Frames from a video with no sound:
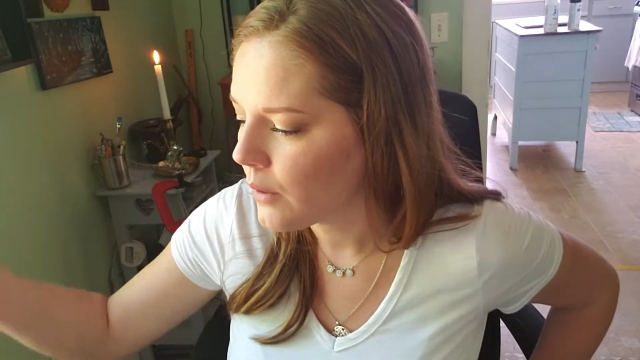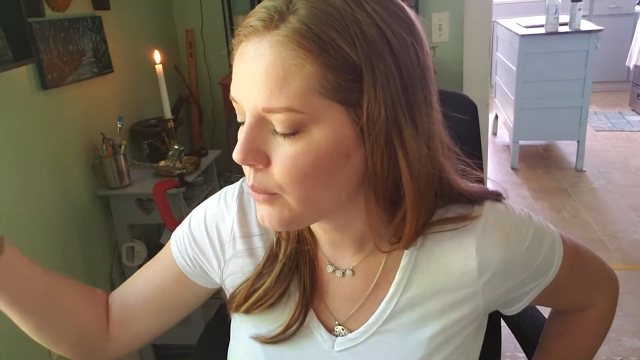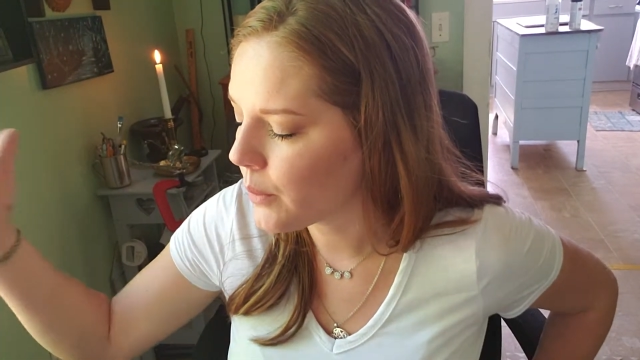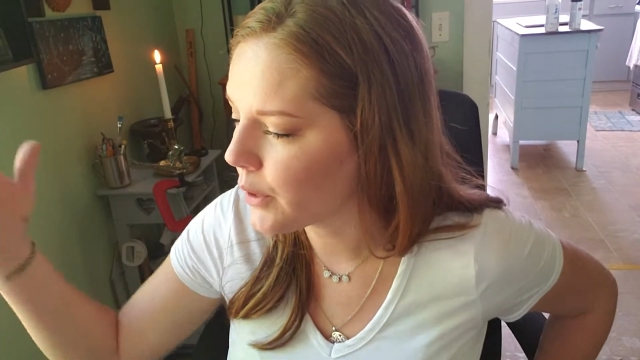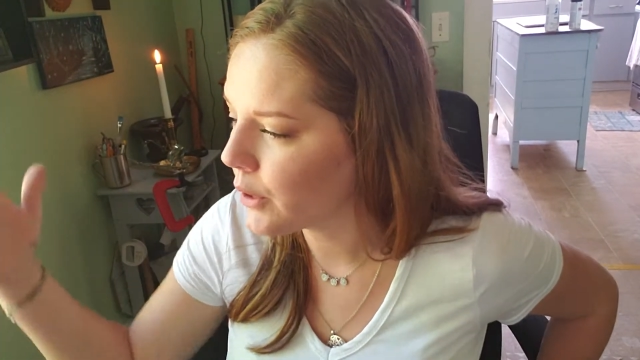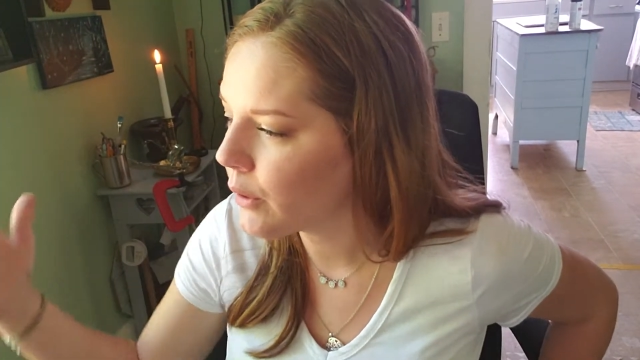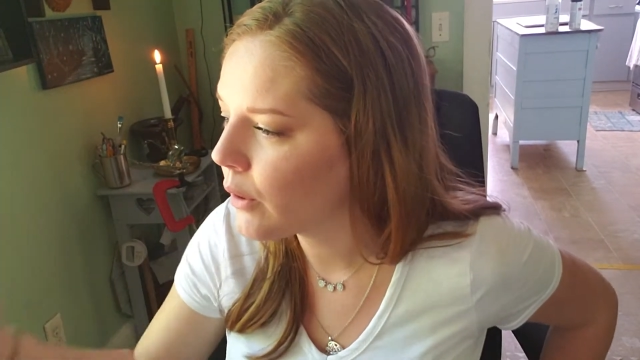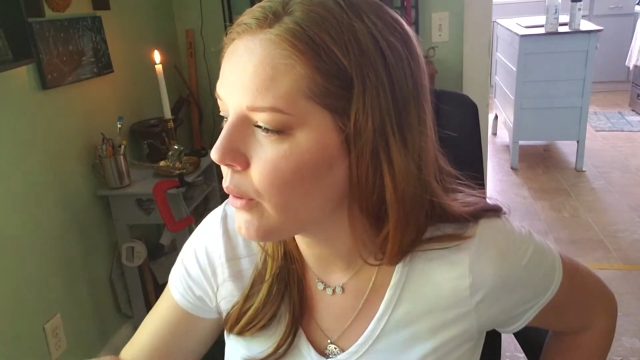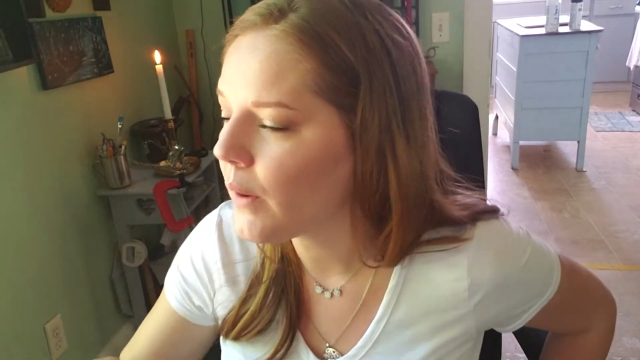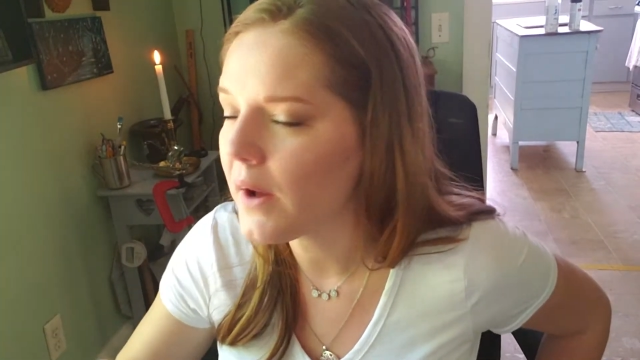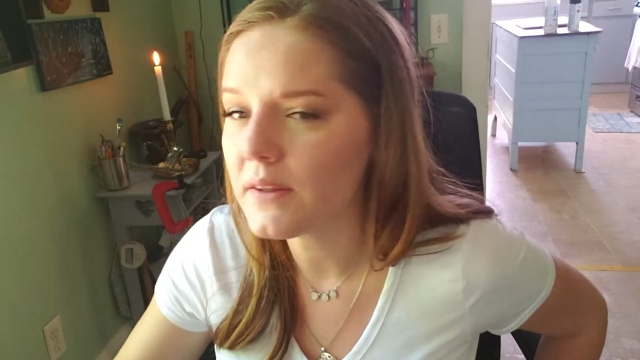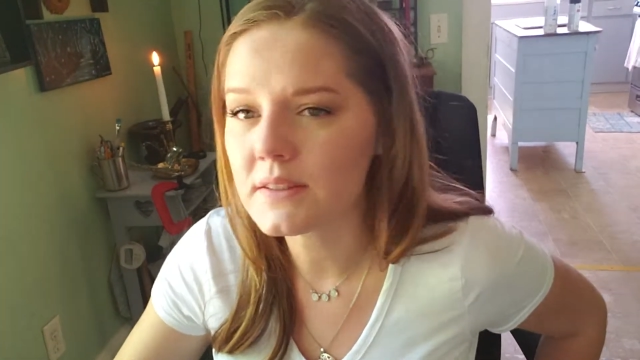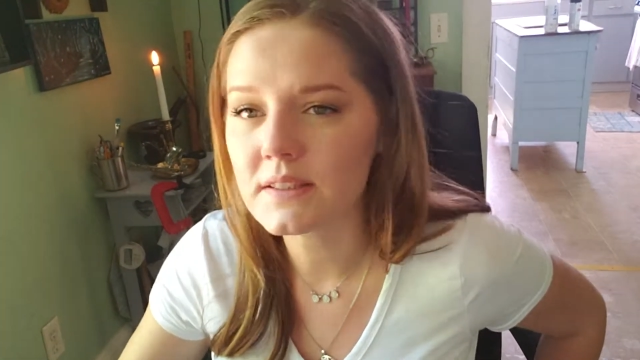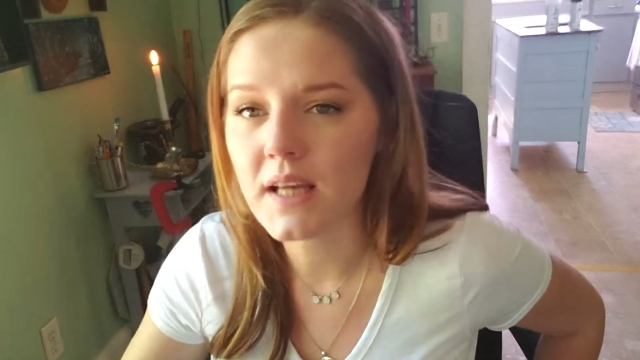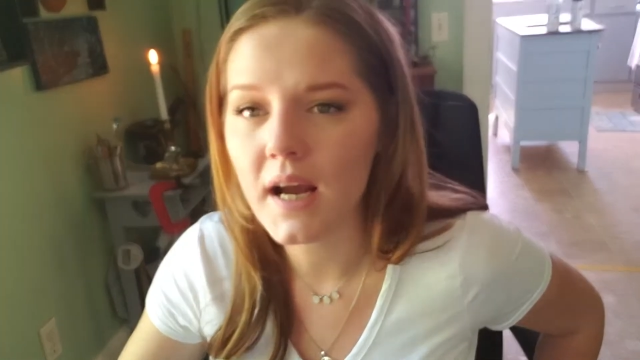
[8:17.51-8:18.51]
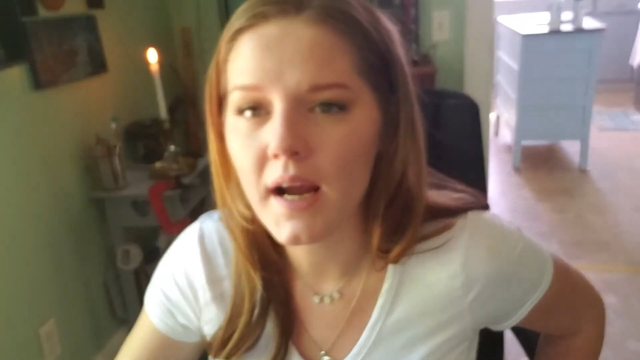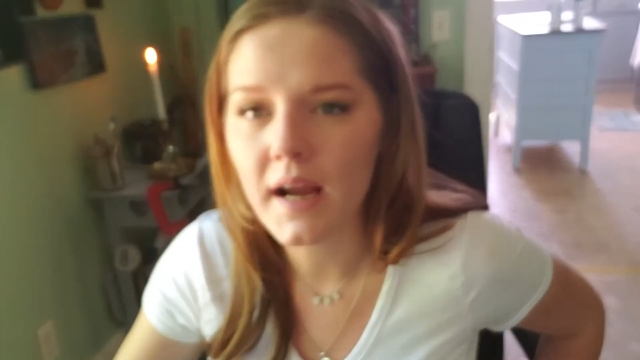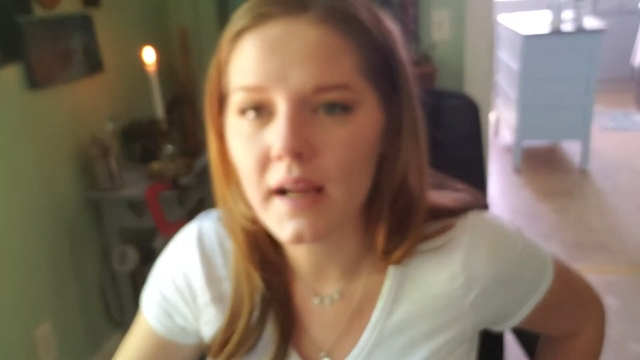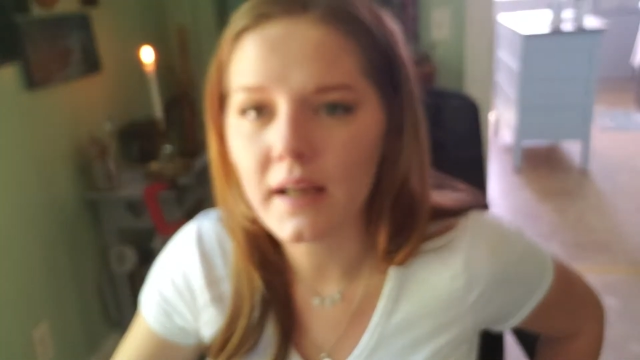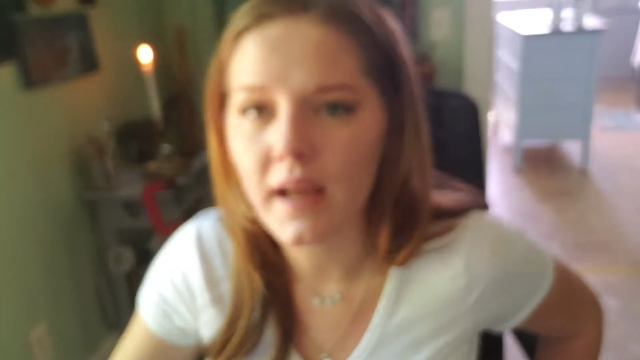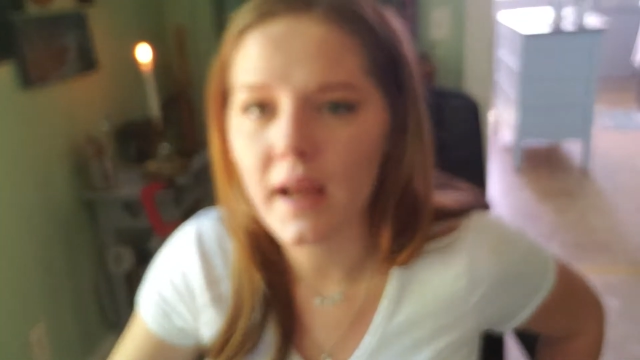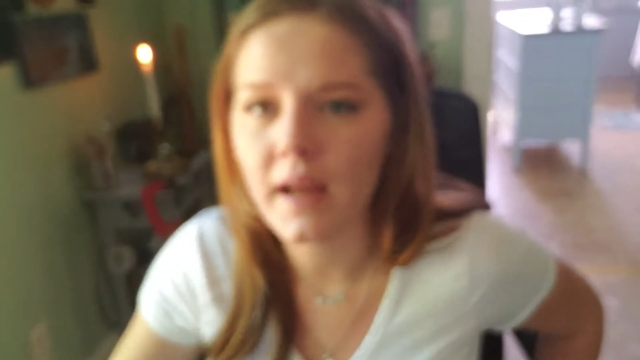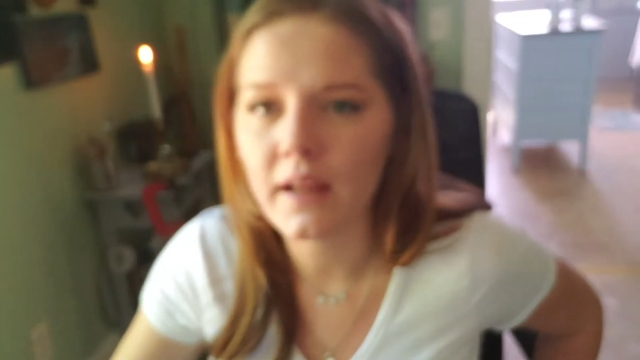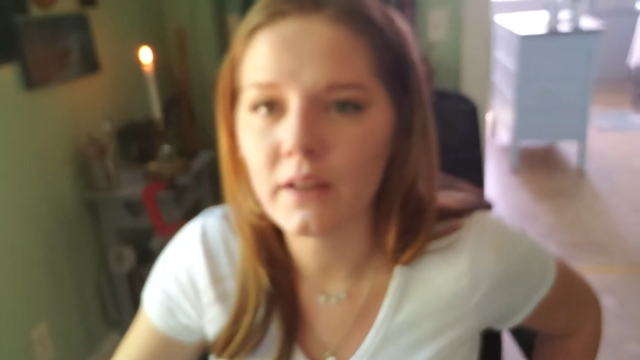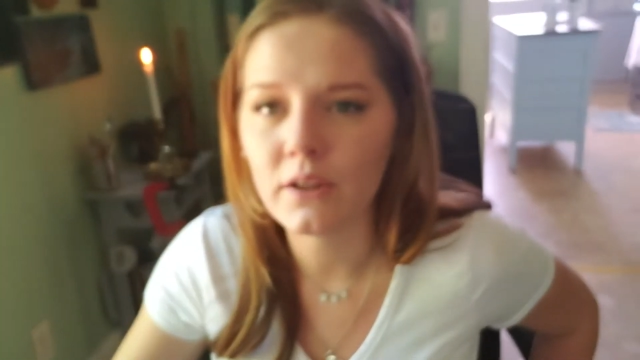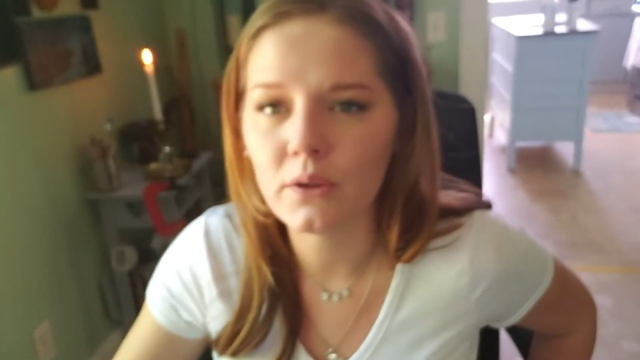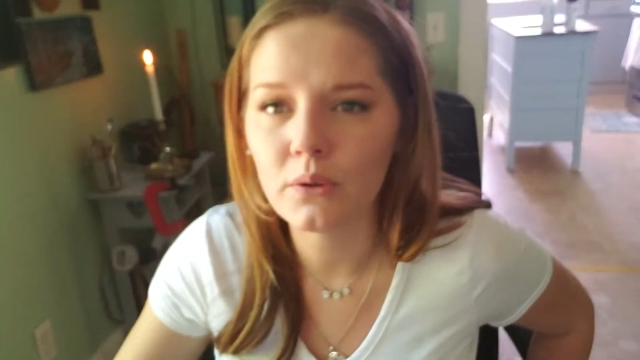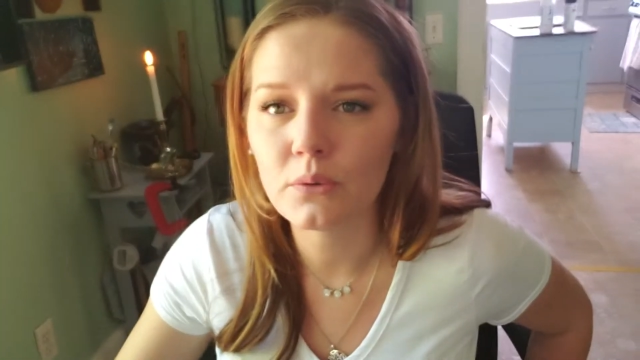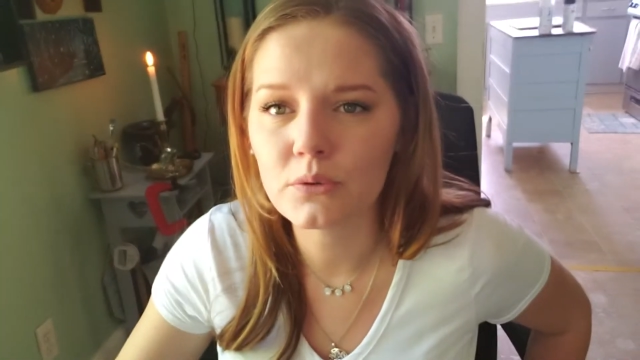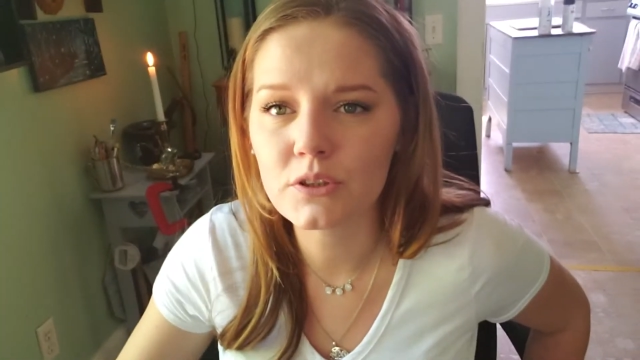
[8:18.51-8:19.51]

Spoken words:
where you go outside and you